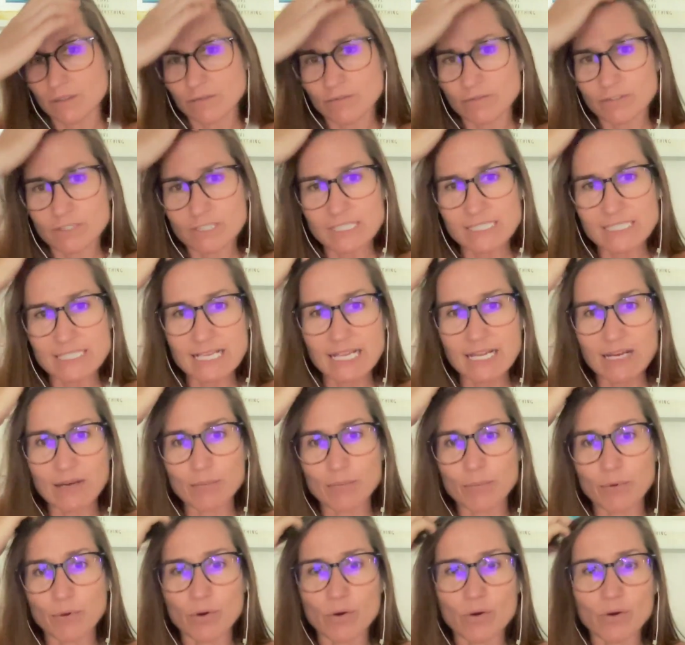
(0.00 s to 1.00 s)
For
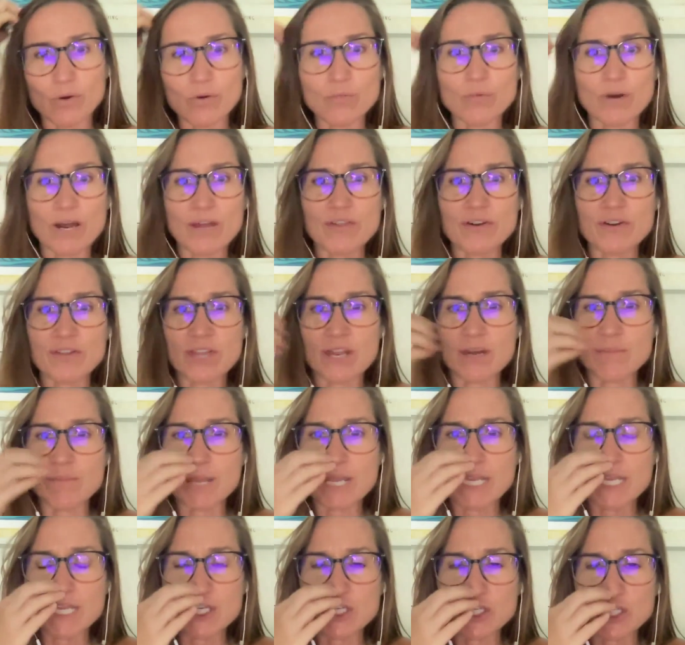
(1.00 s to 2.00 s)
example, rather than
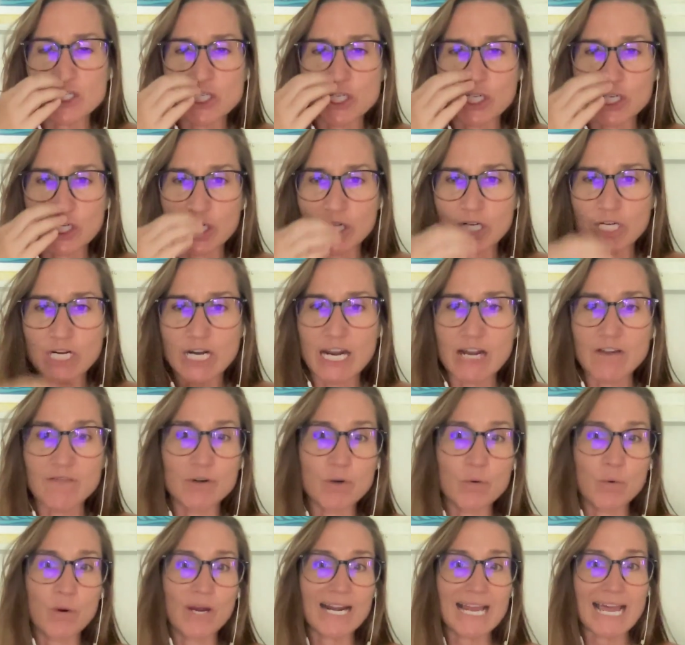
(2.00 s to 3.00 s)
making sure
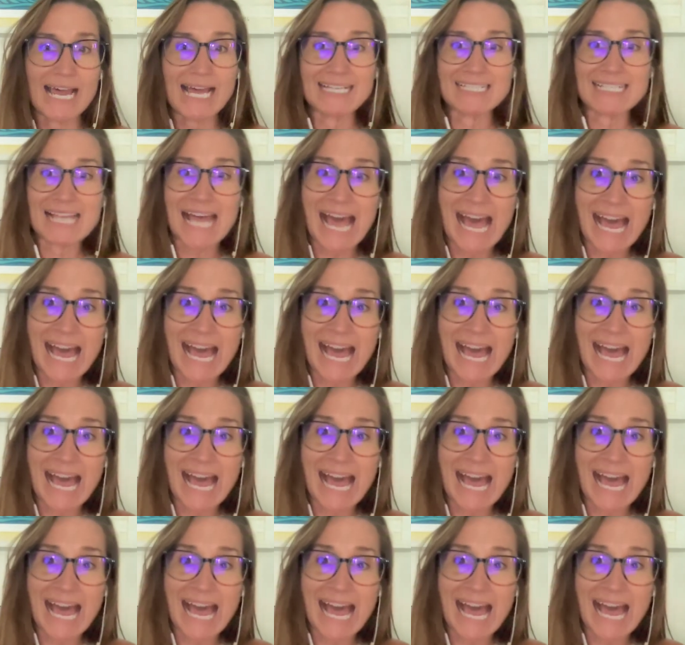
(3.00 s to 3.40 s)
everyone has